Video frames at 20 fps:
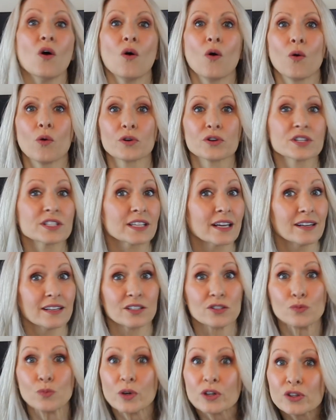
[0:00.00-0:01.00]
or just
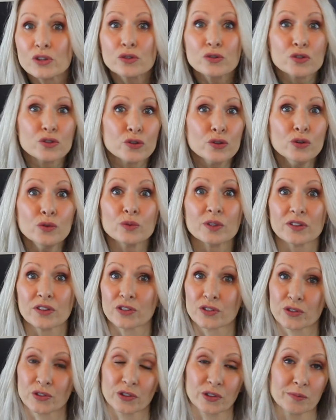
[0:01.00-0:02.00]
kind of what you do with
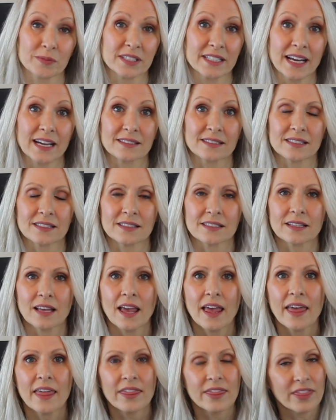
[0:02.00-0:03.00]
the circumstances
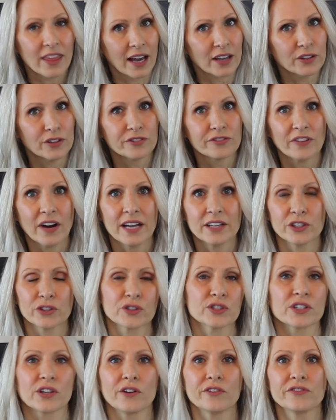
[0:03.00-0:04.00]
that you find
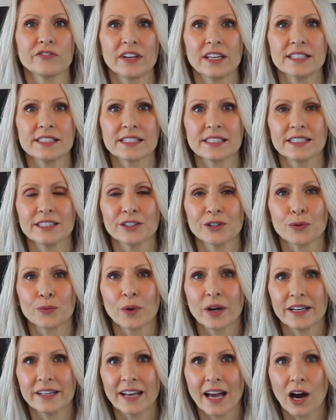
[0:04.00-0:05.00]
yourself facing
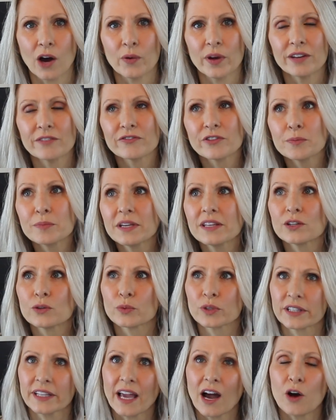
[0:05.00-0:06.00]
right now. And for me,
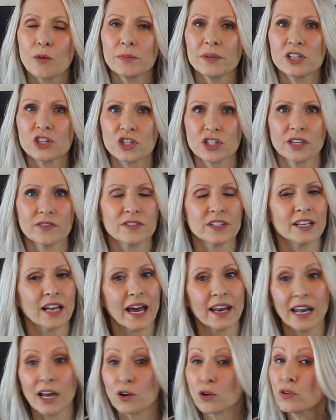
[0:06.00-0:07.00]
that really helped me shift, and
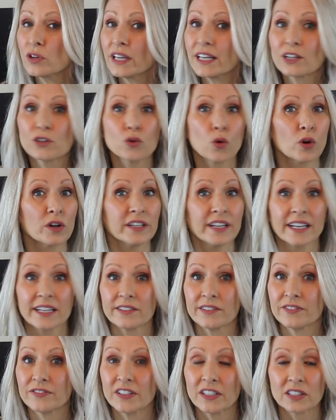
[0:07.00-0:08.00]
I don't ignore
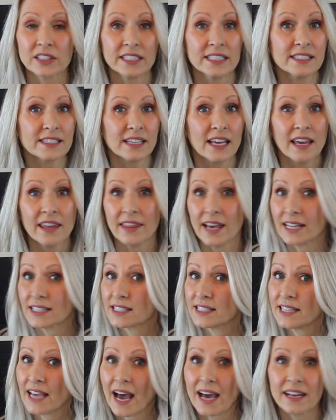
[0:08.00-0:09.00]
negative feelings.
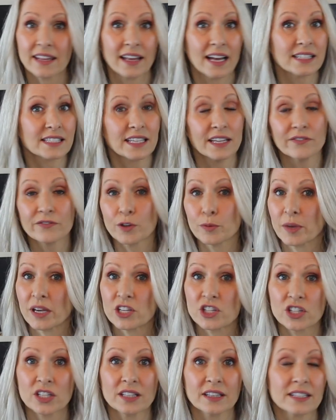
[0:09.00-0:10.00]
That's data, that's
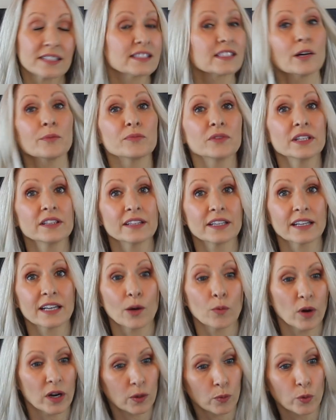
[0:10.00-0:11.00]
information, that's something that
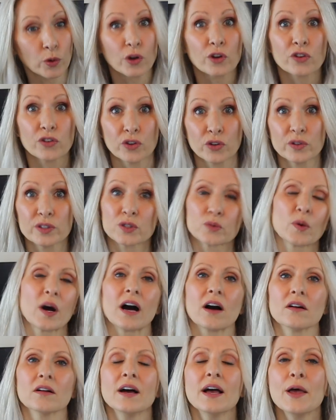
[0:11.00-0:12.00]
I want to work through as
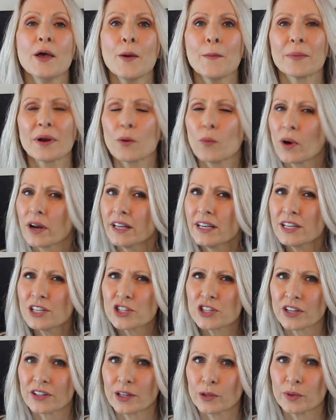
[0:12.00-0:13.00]
well. But I wanted to
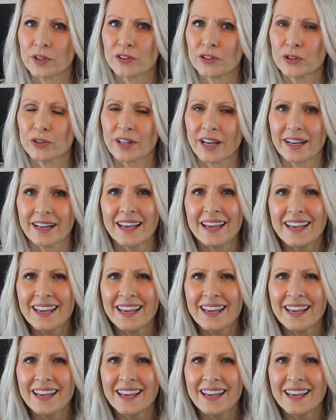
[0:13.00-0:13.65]
share that with you, that